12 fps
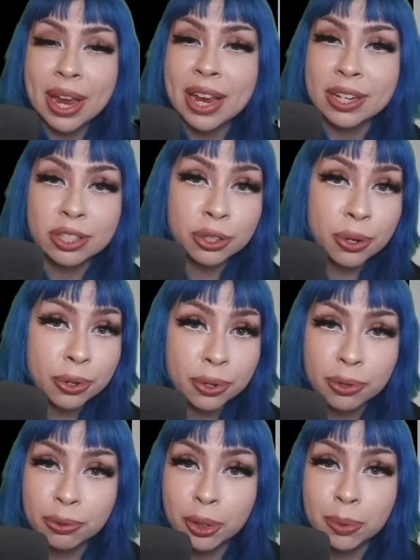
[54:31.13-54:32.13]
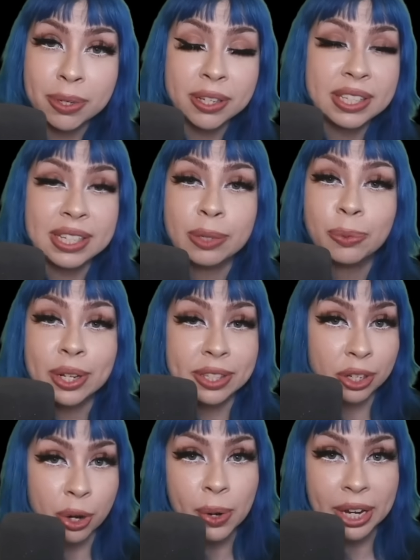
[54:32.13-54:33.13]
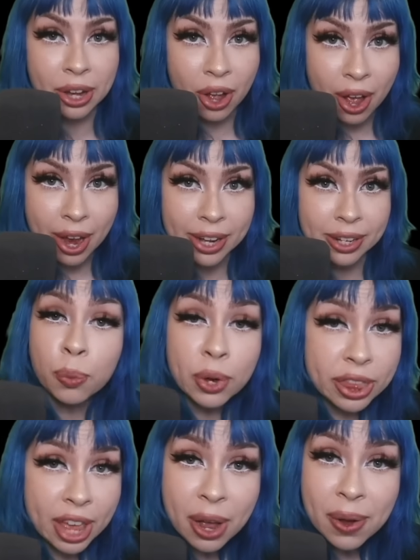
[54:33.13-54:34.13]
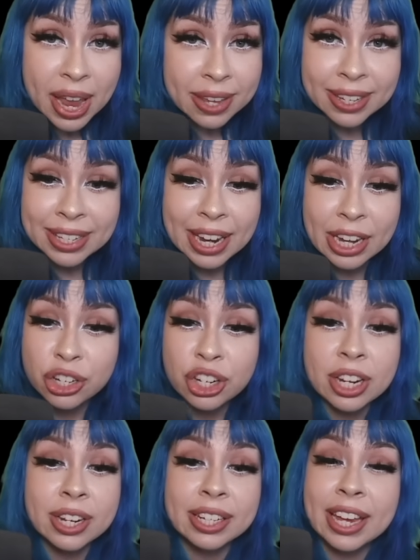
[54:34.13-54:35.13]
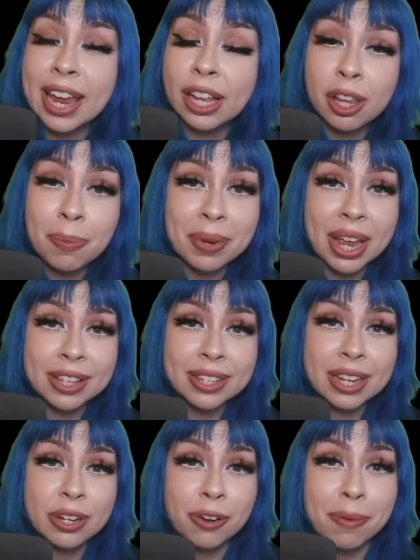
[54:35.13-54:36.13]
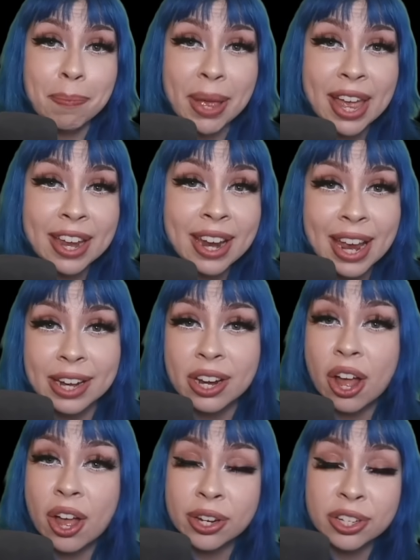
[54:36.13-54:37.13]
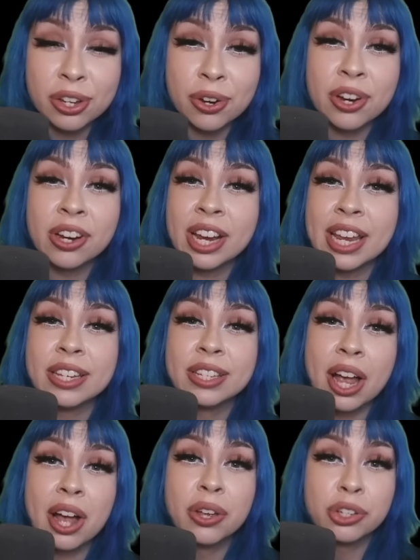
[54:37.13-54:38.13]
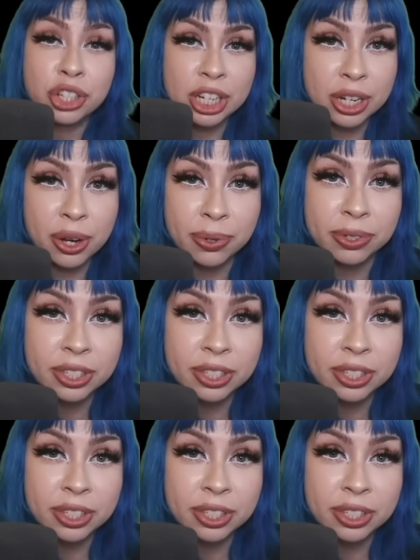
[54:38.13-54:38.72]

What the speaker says: and go to her room to see what's going on. Without hesitation, Caleb gets in her bed and hugs her until she goes